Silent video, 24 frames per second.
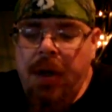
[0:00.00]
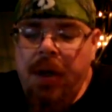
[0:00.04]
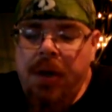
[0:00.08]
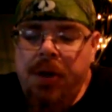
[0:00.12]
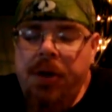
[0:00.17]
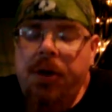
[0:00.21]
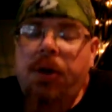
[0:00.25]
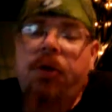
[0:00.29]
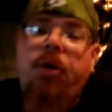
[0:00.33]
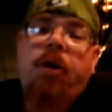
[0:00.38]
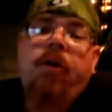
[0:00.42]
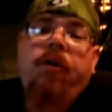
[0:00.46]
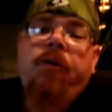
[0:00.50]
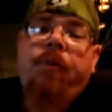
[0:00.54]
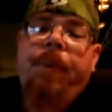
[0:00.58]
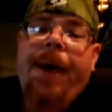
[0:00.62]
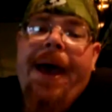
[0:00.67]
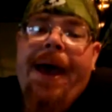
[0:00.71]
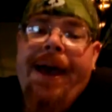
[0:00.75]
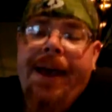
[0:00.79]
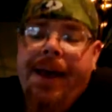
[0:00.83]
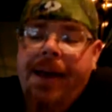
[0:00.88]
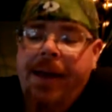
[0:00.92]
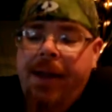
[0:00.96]
Don't
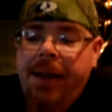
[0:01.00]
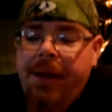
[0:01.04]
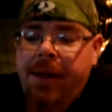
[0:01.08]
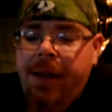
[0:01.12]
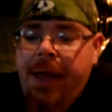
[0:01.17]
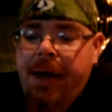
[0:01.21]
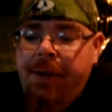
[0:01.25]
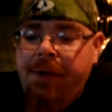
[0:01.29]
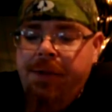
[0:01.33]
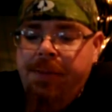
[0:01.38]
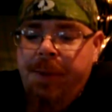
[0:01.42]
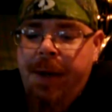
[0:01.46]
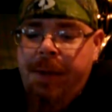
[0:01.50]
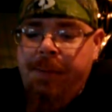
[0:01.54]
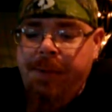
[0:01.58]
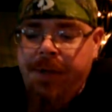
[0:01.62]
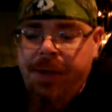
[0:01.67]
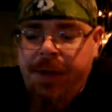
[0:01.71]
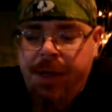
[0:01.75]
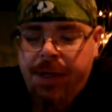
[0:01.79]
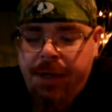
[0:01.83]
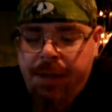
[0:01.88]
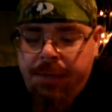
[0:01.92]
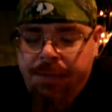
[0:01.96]
overpack it either. That was my
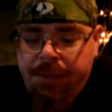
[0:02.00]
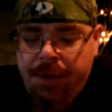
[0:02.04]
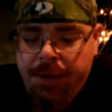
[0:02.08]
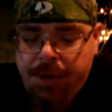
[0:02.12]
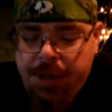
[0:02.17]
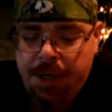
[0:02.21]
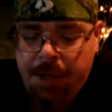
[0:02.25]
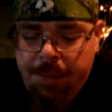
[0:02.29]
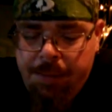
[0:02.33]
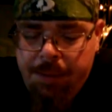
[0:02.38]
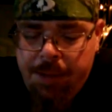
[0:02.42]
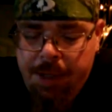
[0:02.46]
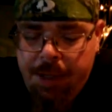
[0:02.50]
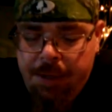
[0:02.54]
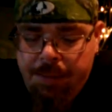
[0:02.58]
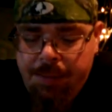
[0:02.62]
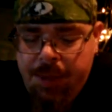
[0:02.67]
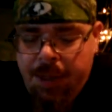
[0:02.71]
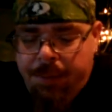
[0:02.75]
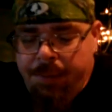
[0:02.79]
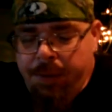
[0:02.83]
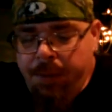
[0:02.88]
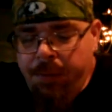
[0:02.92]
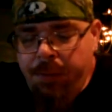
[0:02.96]
mistake the first couple times.
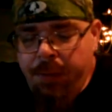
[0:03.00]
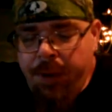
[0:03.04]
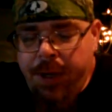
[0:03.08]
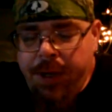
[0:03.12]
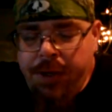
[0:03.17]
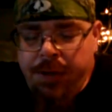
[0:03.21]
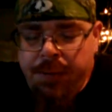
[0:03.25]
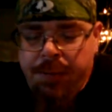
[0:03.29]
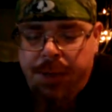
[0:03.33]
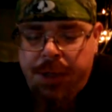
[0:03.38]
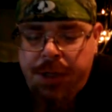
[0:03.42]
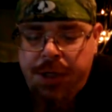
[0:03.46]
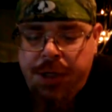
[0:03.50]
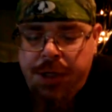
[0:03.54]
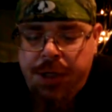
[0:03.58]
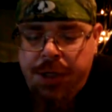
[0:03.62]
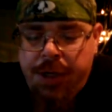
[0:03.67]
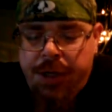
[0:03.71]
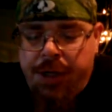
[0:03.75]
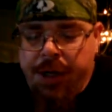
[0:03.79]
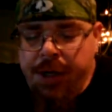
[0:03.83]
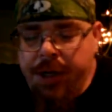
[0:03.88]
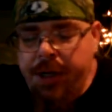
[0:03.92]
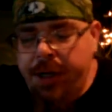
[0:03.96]
I put way too much in
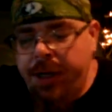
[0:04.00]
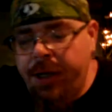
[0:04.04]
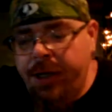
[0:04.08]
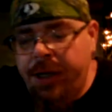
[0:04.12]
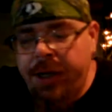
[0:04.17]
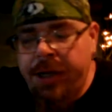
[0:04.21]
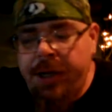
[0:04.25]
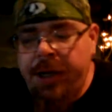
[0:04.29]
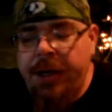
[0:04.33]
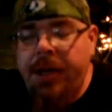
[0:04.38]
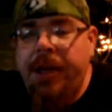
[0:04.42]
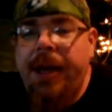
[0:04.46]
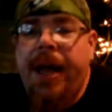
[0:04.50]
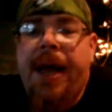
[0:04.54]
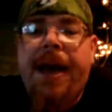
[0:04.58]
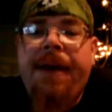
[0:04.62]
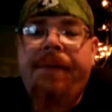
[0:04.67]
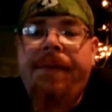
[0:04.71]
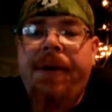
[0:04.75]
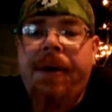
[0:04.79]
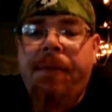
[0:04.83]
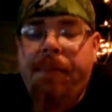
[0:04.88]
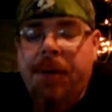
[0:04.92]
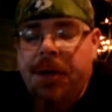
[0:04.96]
here, and it didn't need to
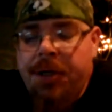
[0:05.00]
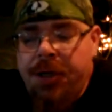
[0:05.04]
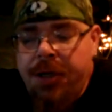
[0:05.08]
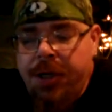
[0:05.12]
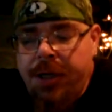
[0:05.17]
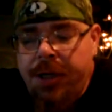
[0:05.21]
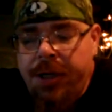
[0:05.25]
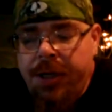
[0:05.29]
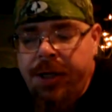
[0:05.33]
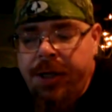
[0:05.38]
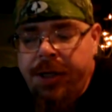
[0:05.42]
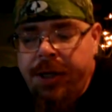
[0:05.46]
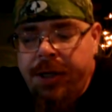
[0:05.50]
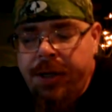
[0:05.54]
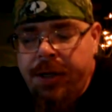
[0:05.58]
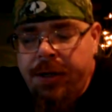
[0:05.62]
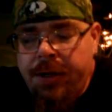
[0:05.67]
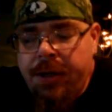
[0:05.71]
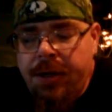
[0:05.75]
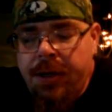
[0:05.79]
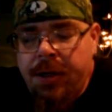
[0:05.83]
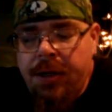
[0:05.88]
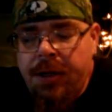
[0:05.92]
have that much in here, and